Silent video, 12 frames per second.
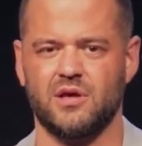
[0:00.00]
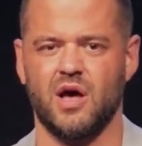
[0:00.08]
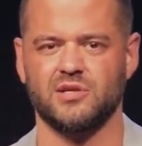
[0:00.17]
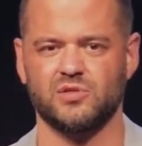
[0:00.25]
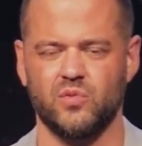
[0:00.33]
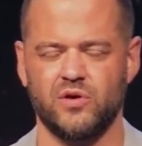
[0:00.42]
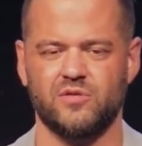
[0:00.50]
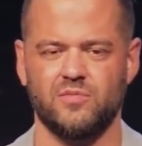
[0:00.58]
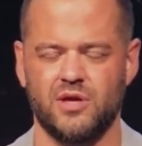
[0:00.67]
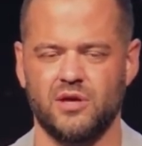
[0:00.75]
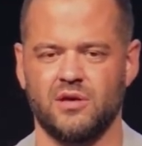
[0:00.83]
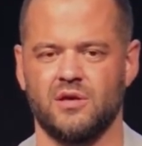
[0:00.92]
God's with
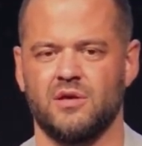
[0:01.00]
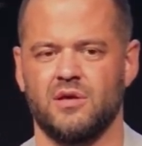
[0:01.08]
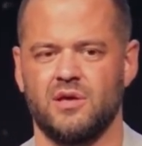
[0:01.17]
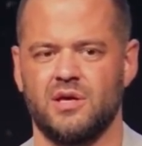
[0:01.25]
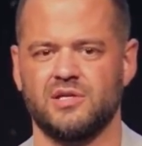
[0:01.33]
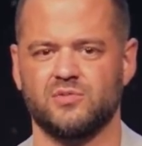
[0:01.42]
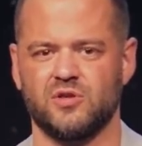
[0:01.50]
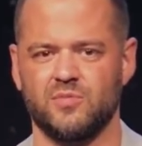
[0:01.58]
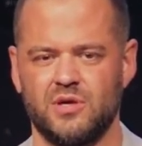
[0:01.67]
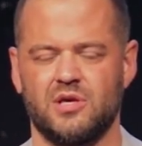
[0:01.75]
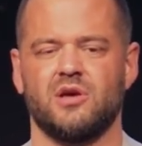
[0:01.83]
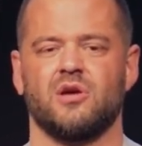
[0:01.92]
me. He's with
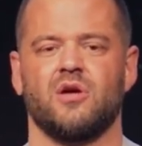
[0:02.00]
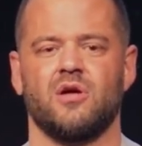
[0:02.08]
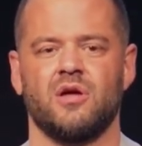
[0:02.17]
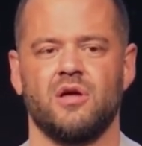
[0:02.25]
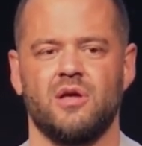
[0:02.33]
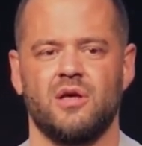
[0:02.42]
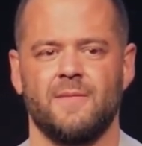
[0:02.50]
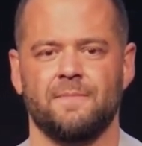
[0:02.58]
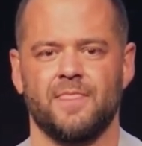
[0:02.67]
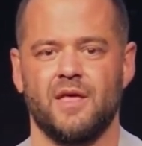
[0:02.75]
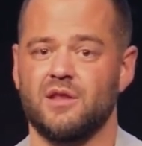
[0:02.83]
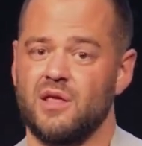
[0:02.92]
me here.
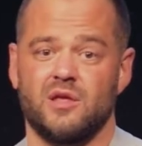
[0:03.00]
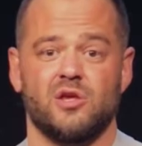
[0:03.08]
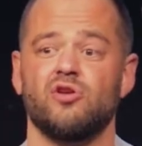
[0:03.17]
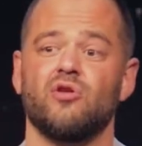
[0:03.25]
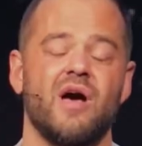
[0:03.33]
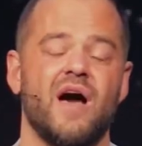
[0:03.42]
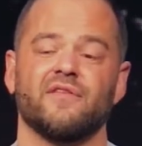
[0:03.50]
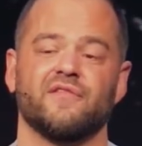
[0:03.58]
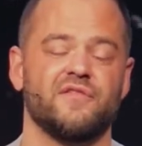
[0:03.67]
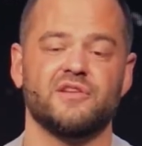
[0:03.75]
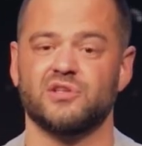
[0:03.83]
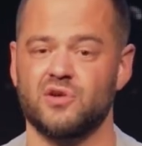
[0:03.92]
And, and you don't have a
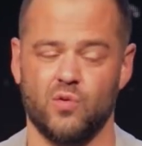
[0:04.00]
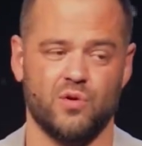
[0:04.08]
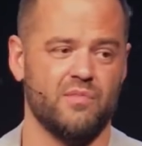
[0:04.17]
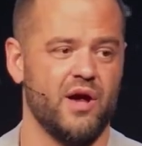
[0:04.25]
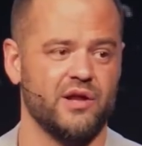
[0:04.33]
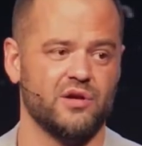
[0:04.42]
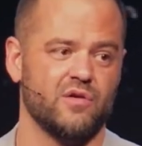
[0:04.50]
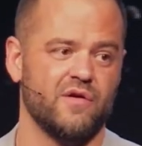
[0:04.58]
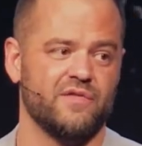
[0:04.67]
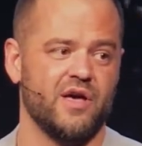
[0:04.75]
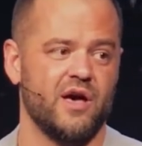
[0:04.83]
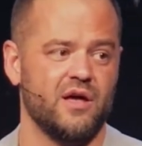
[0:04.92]
physical reminder
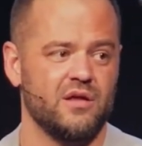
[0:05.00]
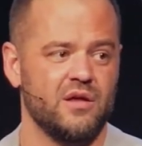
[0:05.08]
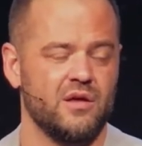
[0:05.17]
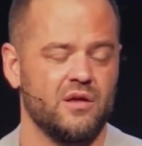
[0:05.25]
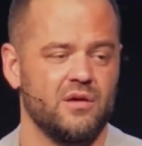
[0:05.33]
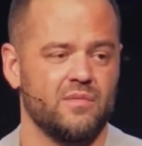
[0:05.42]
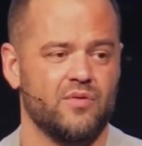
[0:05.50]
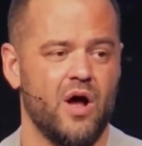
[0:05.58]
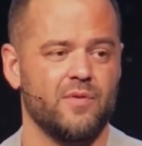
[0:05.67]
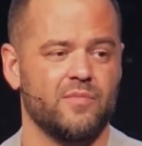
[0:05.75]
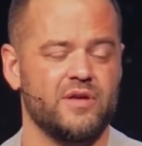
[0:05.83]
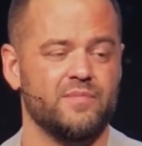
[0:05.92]
of that,
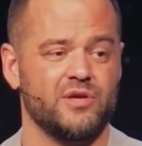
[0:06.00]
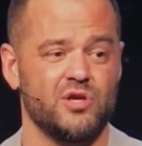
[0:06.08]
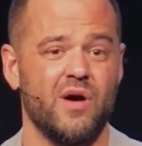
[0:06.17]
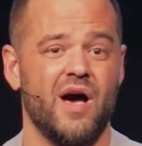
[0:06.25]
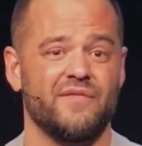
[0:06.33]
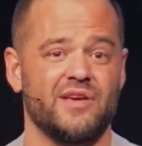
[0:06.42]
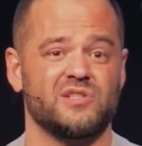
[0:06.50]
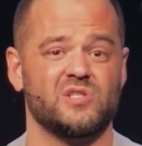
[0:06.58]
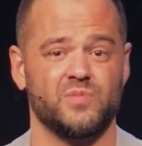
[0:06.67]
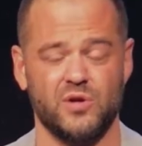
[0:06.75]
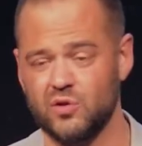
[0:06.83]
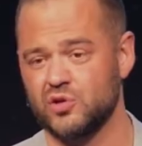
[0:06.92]
probably, but you have a
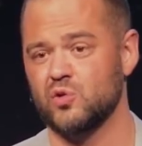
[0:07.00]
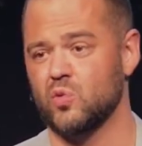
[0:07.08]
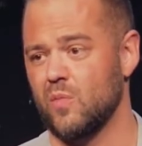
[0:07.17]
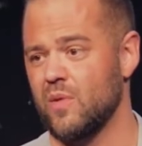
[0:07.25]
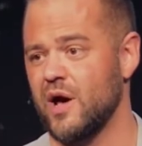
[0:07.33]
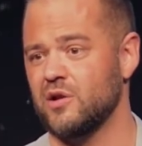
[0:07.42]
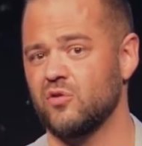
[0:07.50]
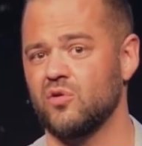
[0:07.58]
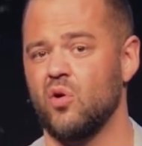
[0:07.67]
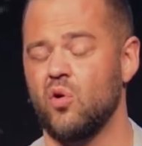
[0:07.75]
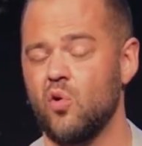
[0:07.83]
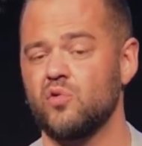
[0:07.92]
spiritual reminder.
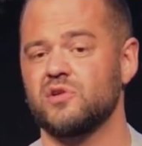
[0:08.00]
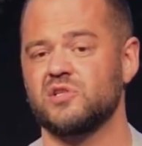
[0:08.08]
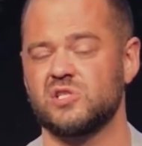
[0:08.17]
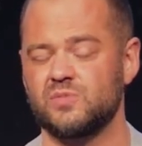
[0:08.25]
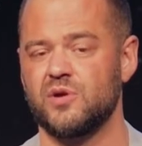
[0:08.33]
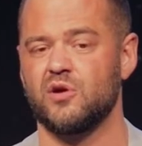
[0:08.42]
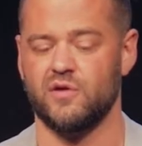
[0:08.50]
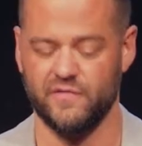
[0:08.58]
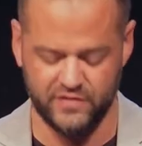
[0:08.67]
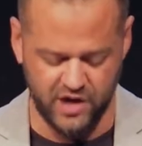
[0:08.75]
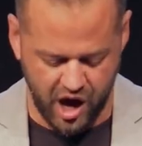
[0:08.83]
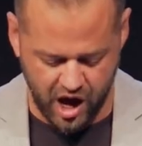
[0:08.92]
The Holy Spirit
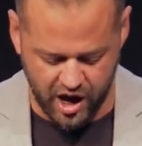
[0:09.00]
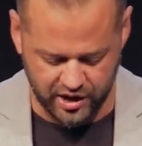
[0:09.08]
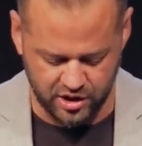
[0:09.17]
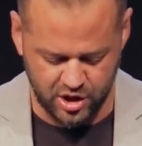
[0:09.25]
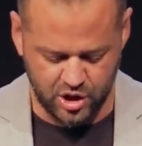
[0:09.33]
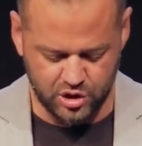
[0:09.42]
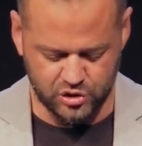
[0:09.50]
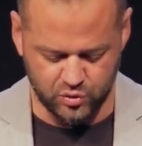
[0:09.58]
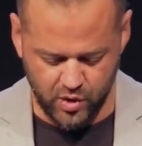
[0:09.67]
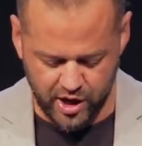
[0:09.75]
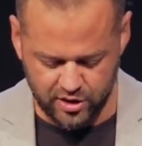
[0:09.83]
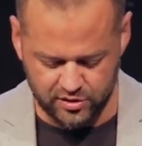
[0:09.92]
of God
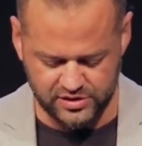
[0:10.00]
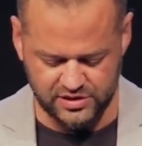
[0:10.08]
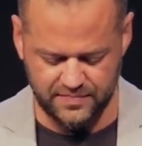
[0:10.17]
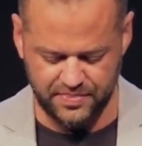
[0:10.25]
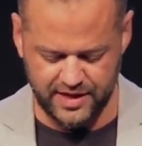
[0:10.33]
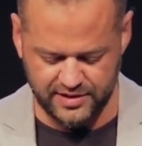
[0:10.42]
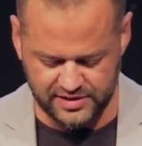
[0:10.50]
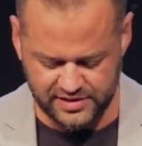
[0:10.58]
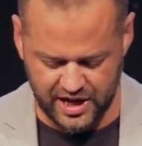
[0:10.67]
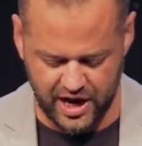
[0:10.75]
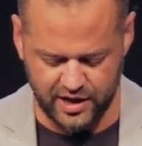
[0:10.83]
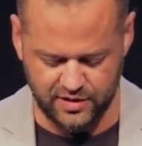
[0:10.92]
dwells
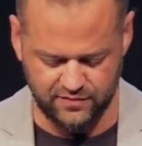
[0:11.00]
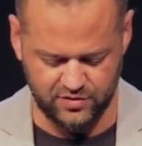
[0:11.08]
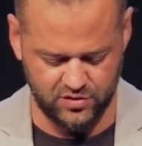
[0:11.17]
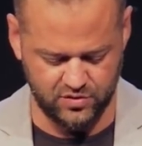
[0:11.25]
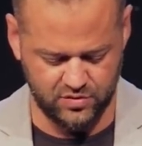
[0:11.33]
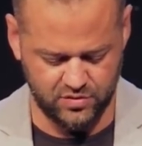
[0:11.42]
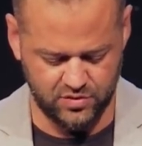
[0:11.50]
inside of you.